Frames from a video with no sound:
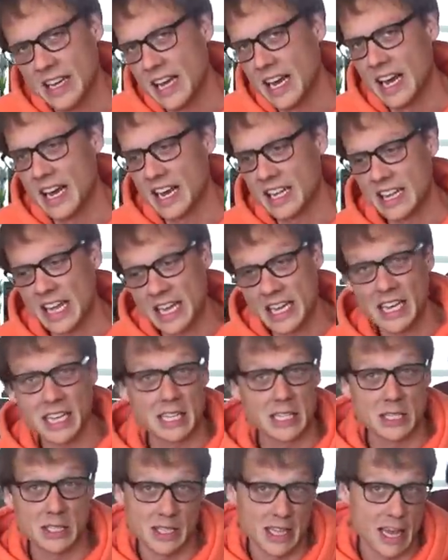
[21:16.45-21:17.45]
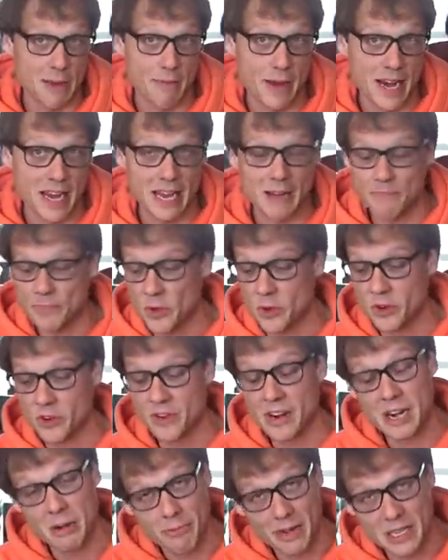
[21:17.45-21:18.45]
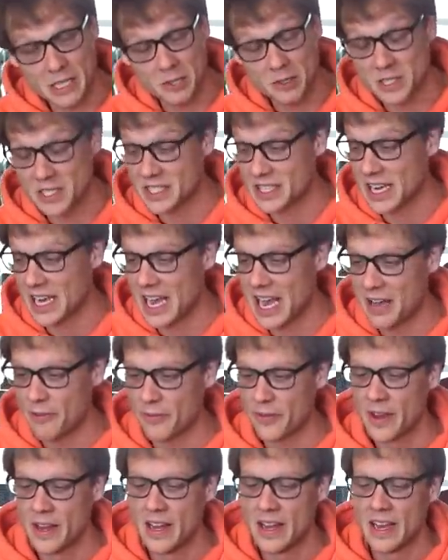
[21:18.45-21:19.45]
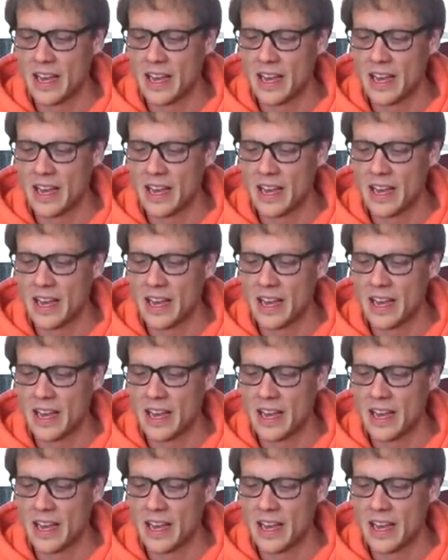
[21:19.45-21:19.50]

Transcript: uh, like their guns or their money or any resources they have.